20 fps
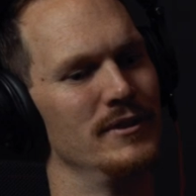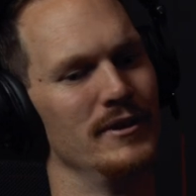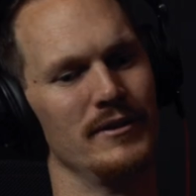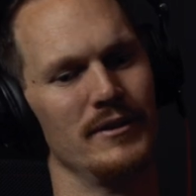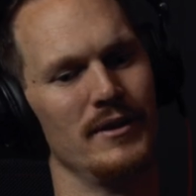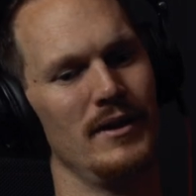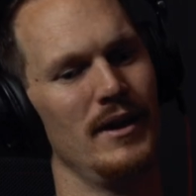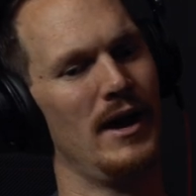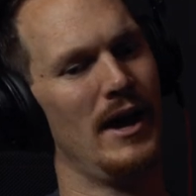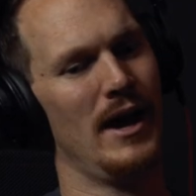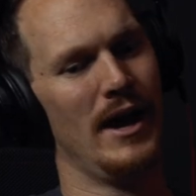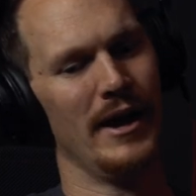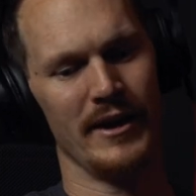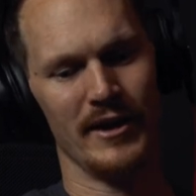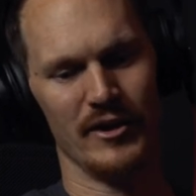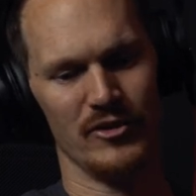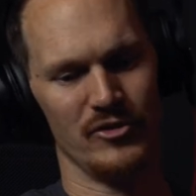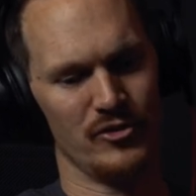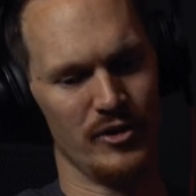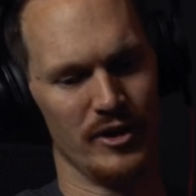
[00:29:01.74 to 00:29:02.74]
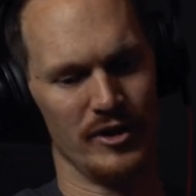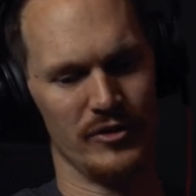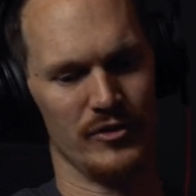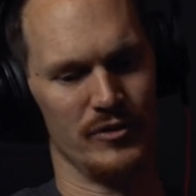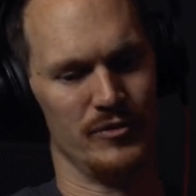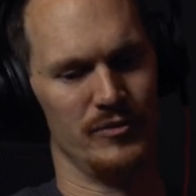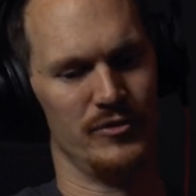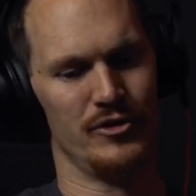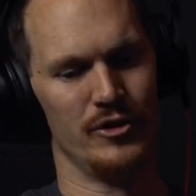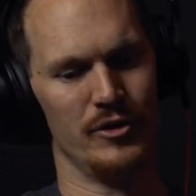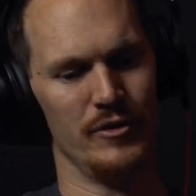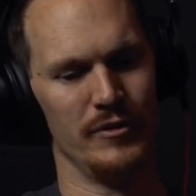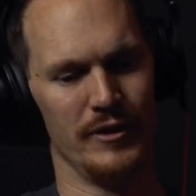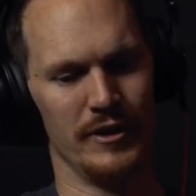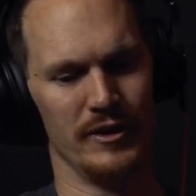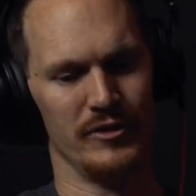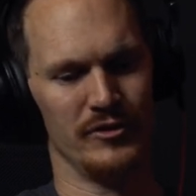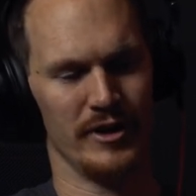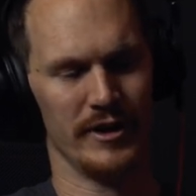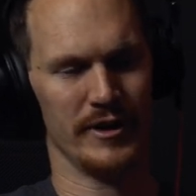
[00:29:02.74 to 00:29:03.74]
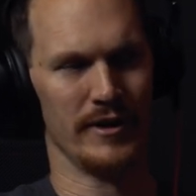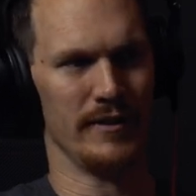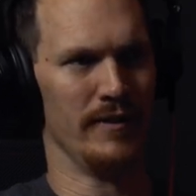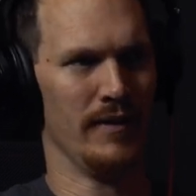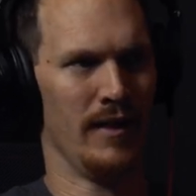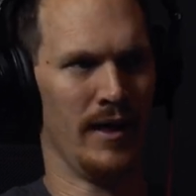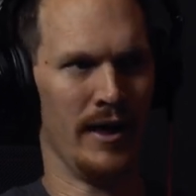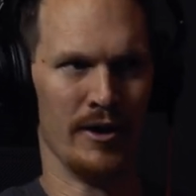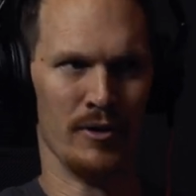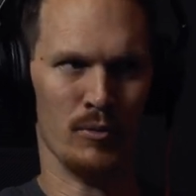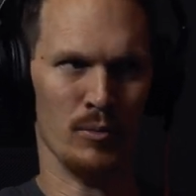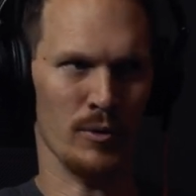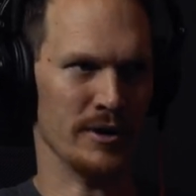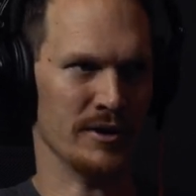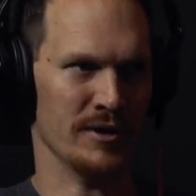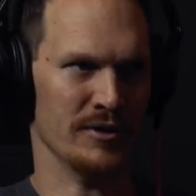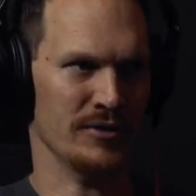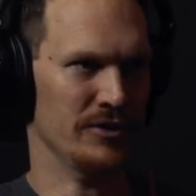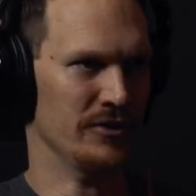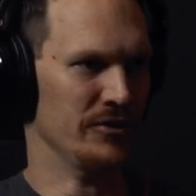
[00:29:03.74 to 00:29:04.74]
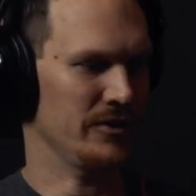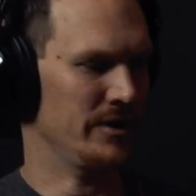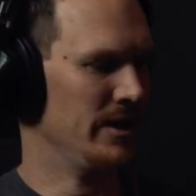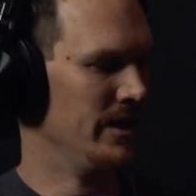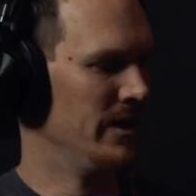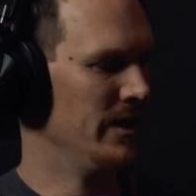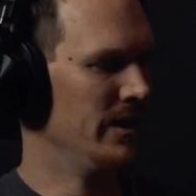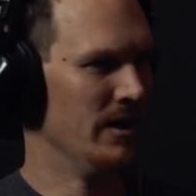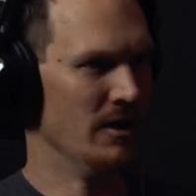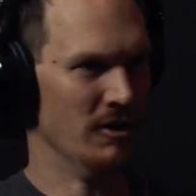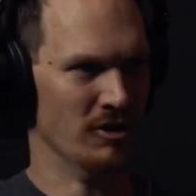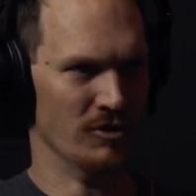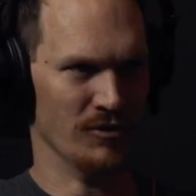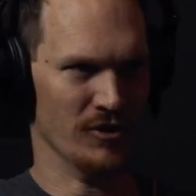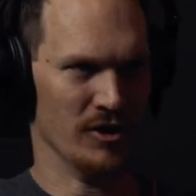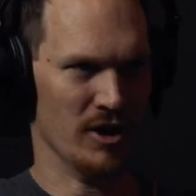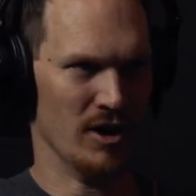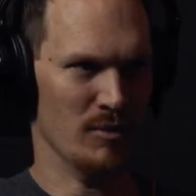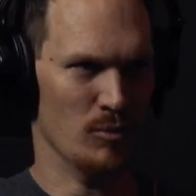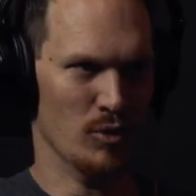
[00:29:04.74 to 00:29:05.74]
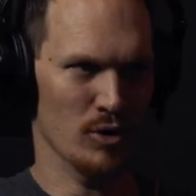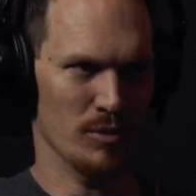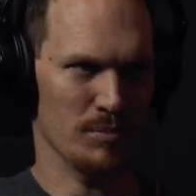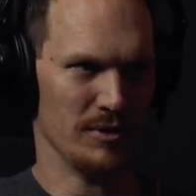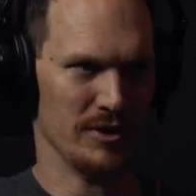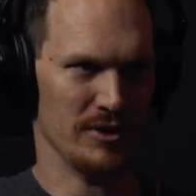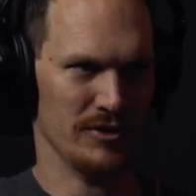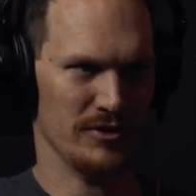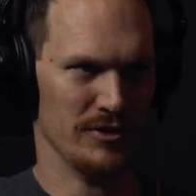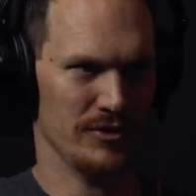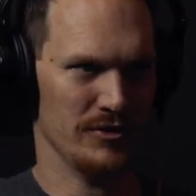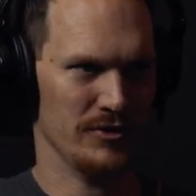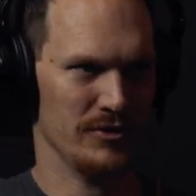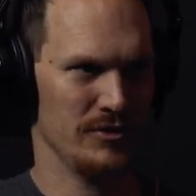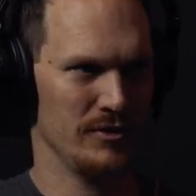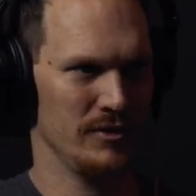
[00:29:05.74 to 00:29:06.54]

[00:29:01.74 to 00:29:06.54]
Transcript: like I got strengths in certain things. I got a lot of weaknesses in a hell of a lot more places.